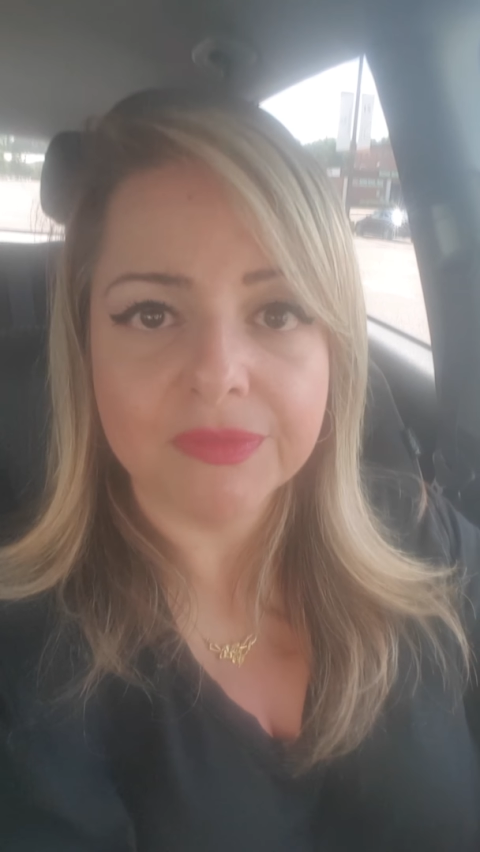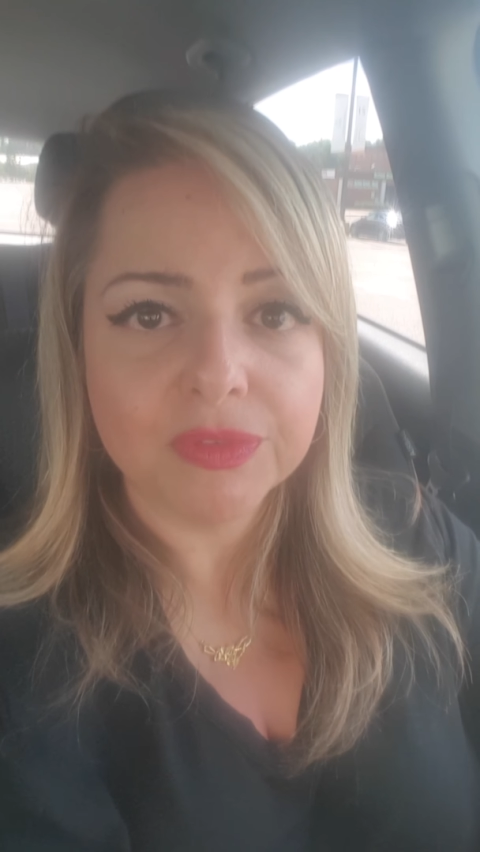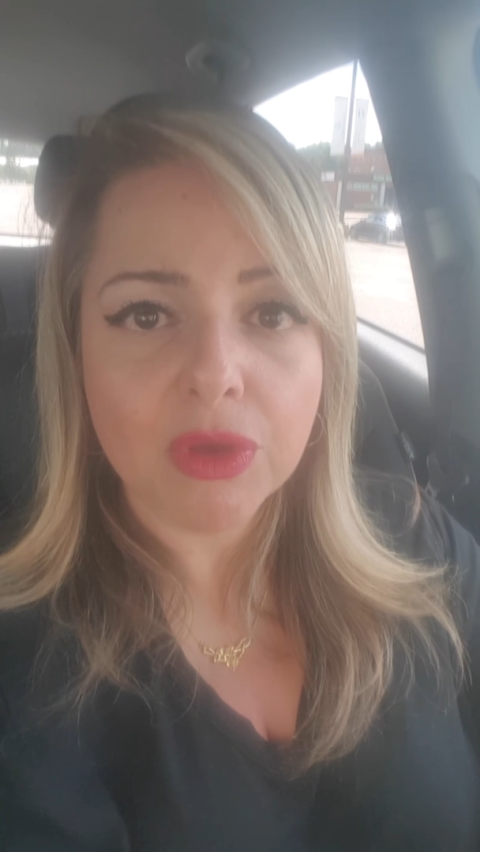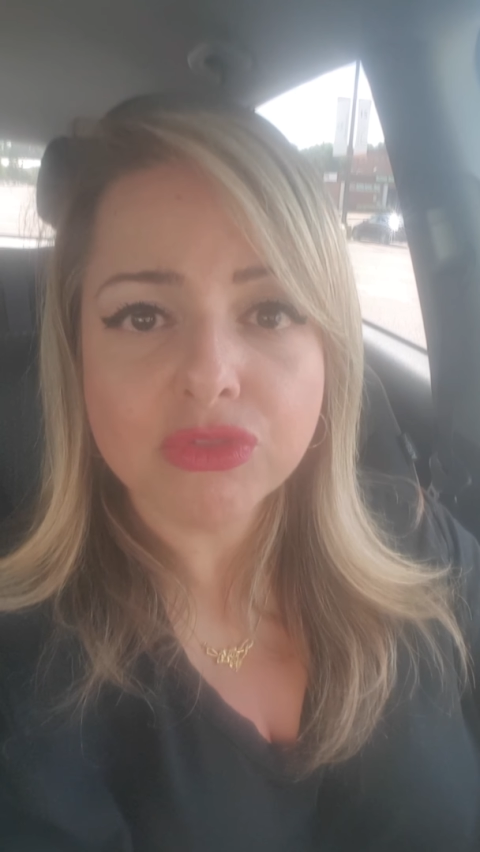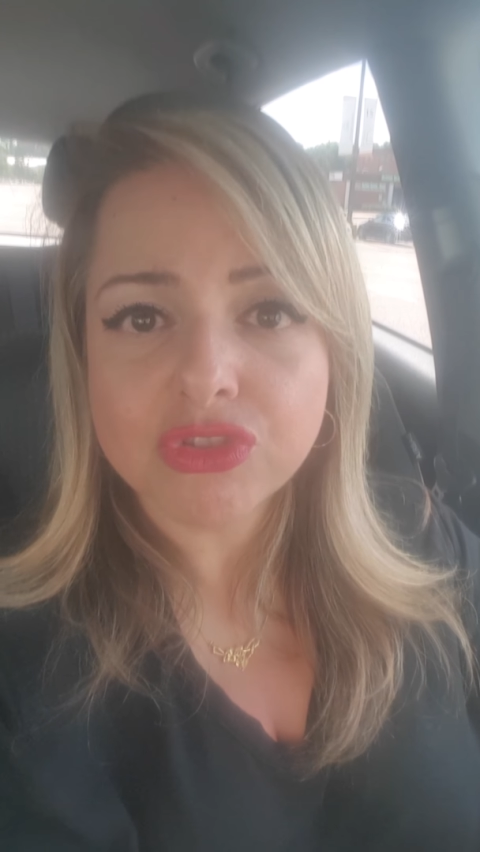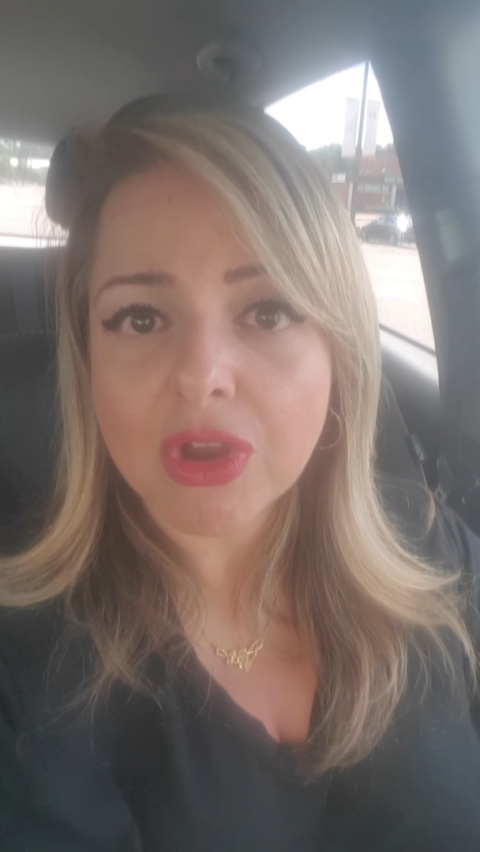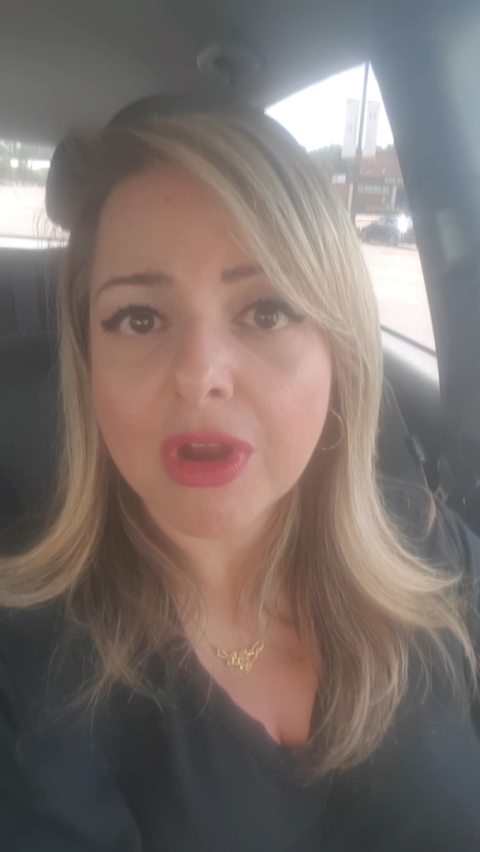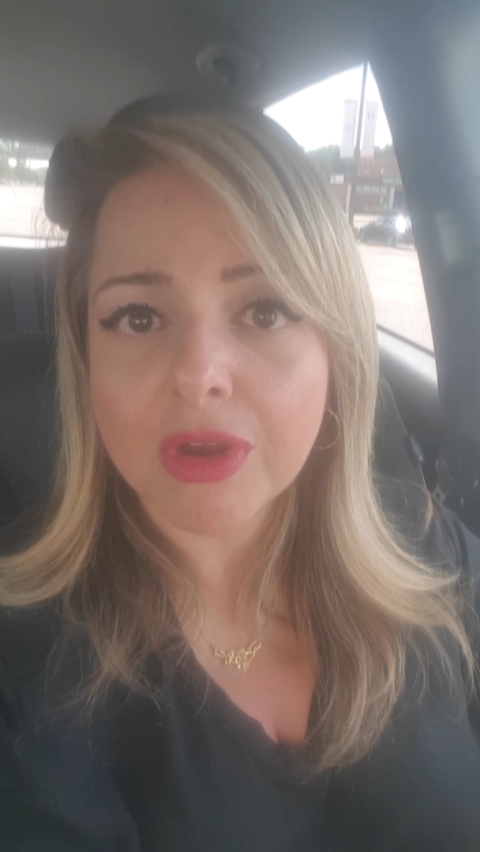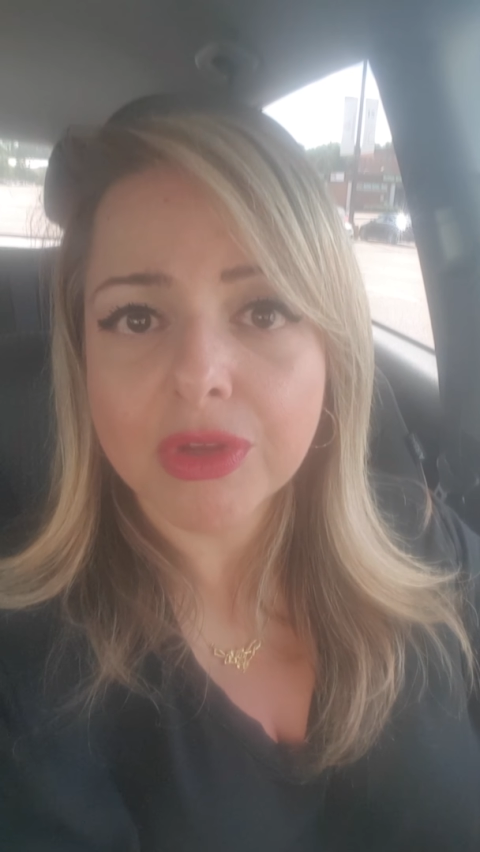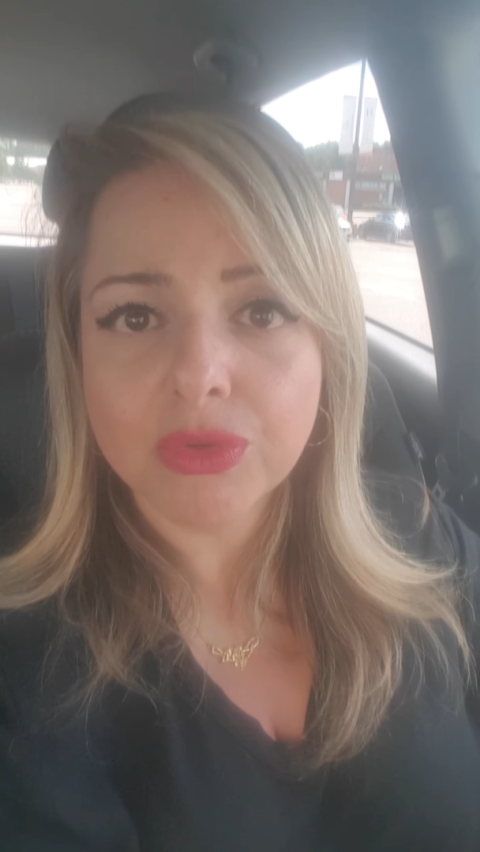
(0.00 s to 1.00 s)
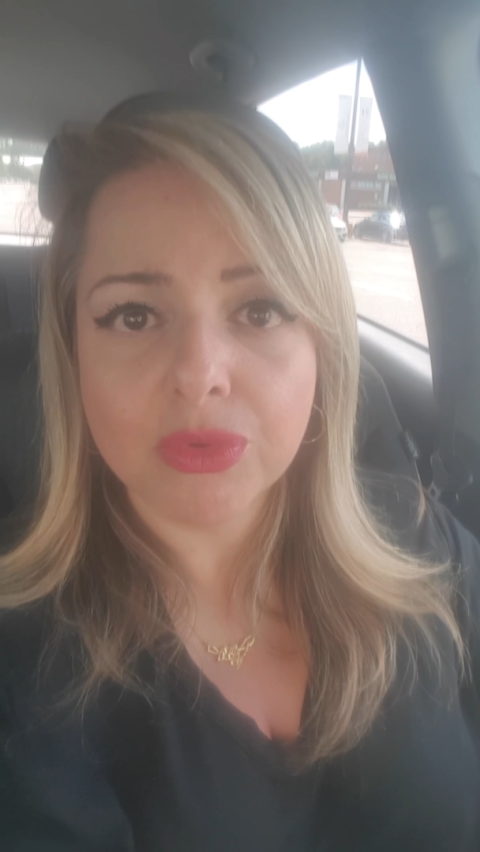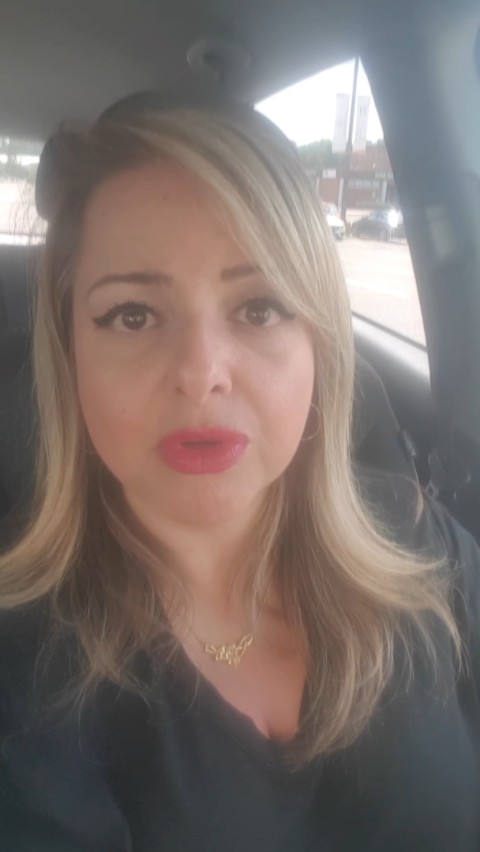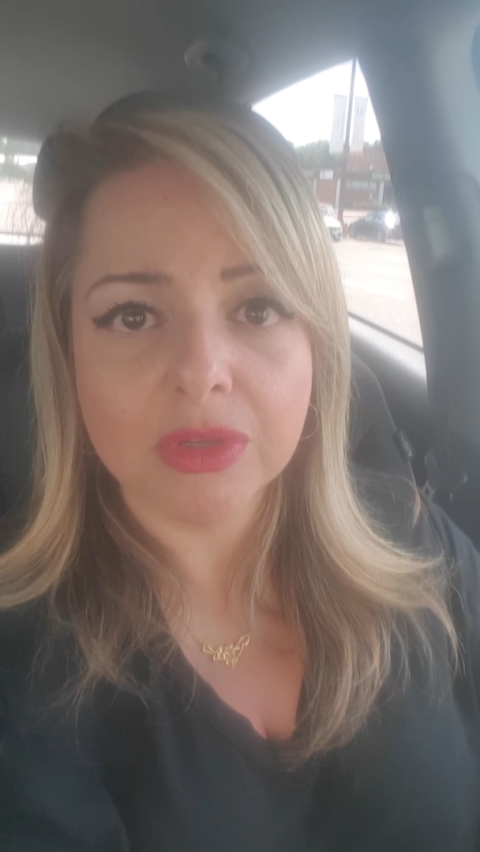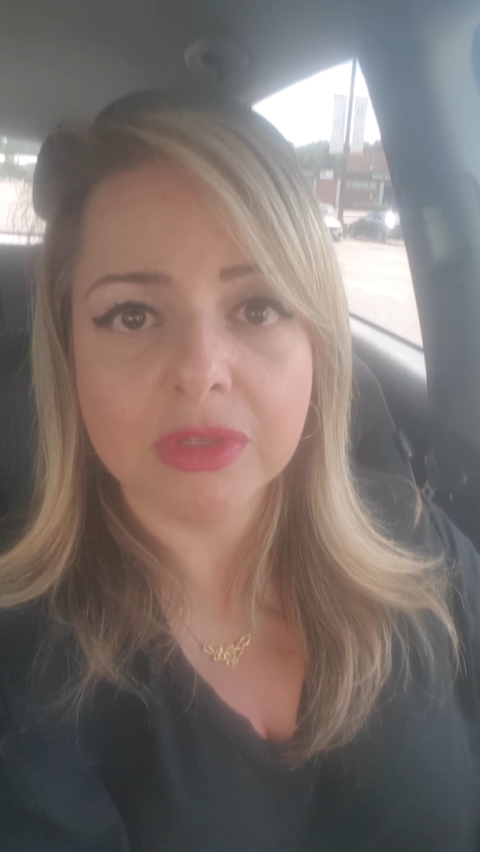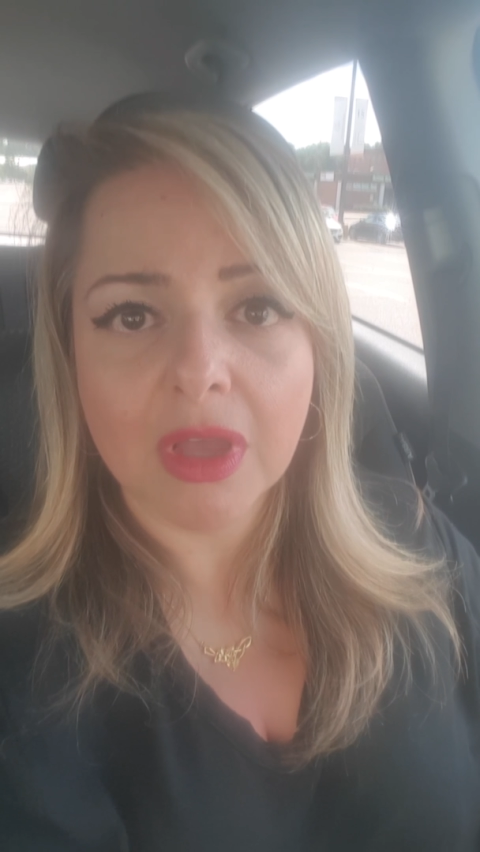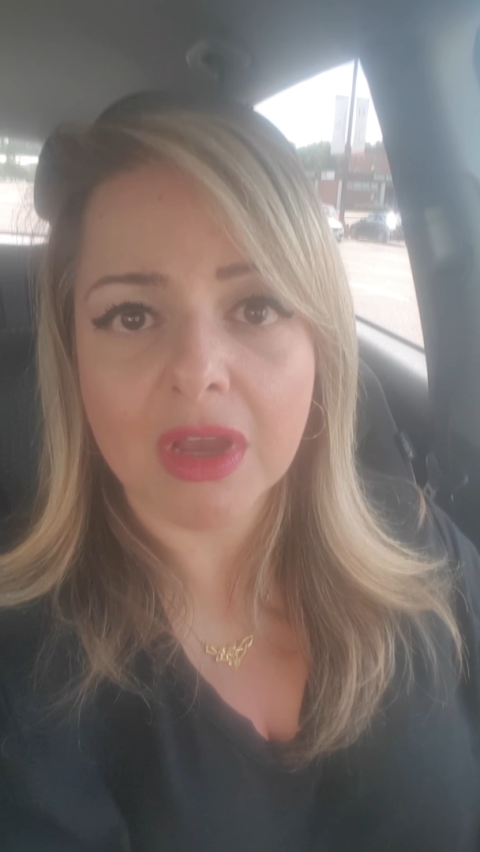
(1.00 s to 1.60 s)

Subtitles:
a flow chart or